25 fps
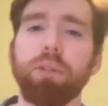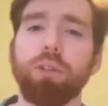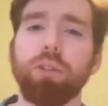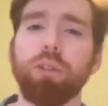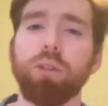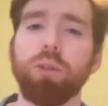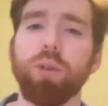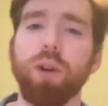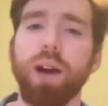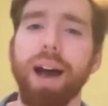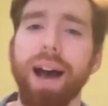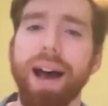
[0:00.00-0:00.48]

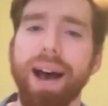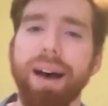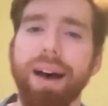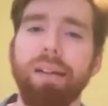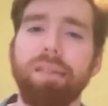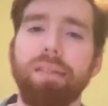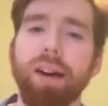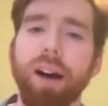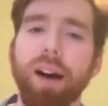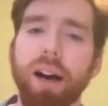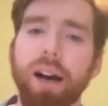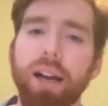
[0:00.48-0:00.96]
to
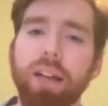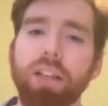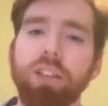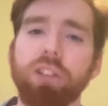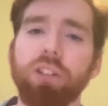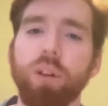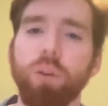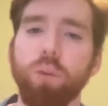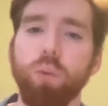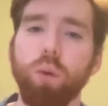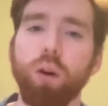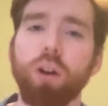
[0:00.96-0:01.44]
have eyes
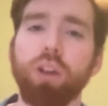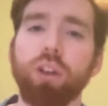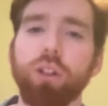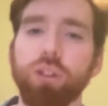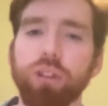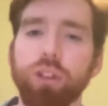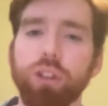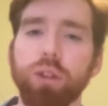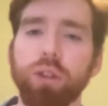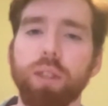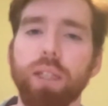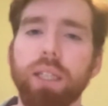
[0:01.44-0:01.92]
on what you're
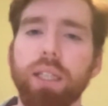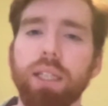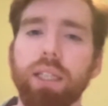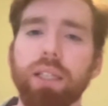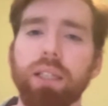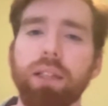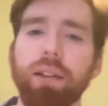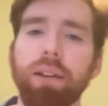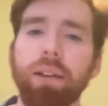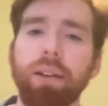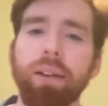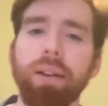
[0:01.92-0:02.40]

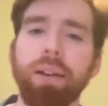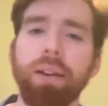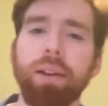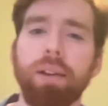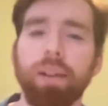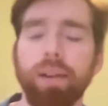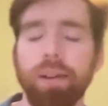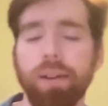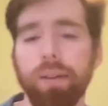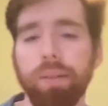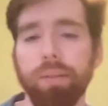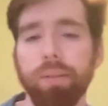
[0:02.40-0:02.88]
doing
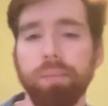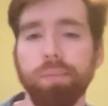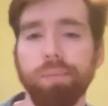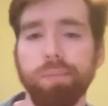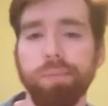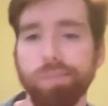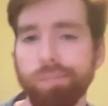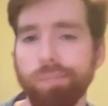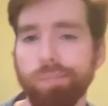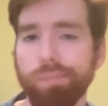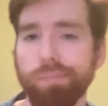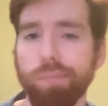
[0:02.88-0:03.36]

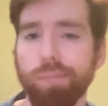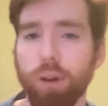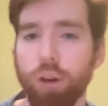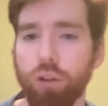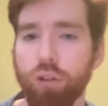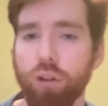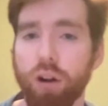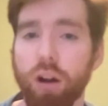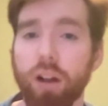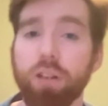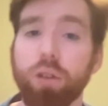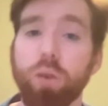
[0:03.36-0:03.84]

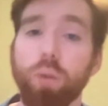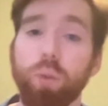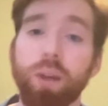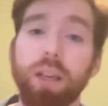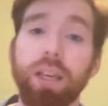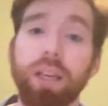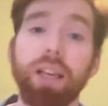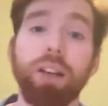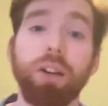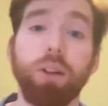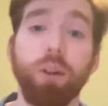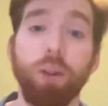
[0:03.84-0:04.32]
across a
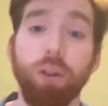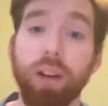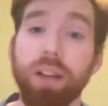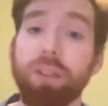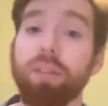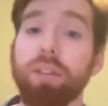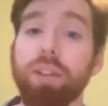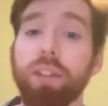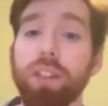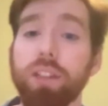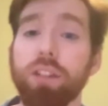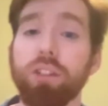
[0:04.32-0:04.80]
week or
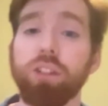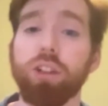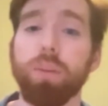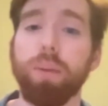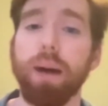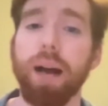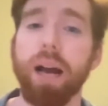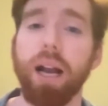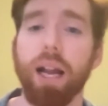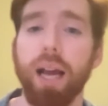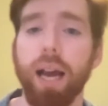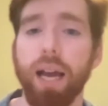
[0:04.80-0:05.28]
even into your
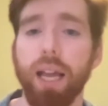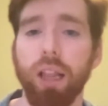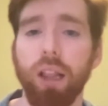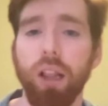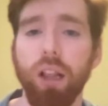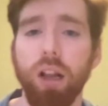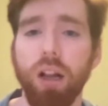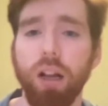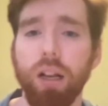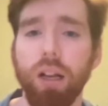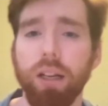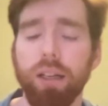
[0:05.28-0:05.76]
back
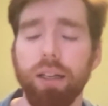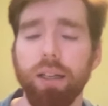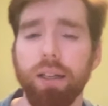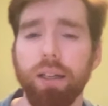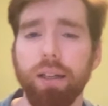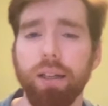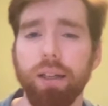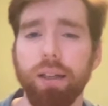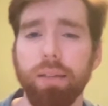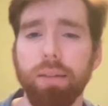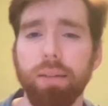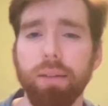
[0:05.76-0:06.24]
catalog
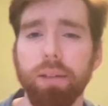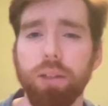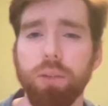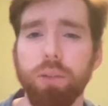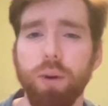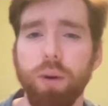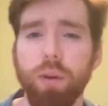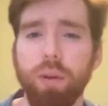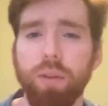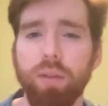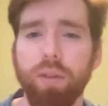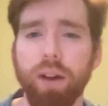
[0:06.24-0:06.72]
is
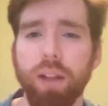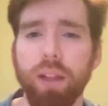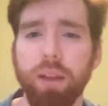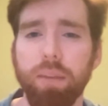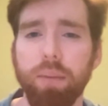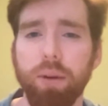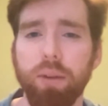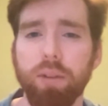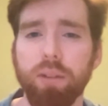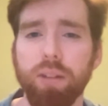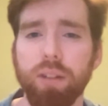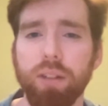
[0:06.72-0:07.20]
where we find the
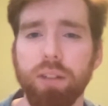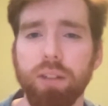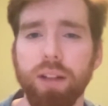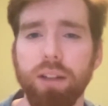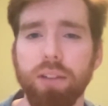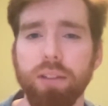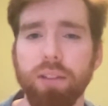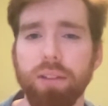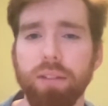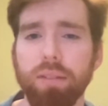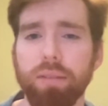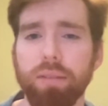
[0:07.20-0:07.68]
most success.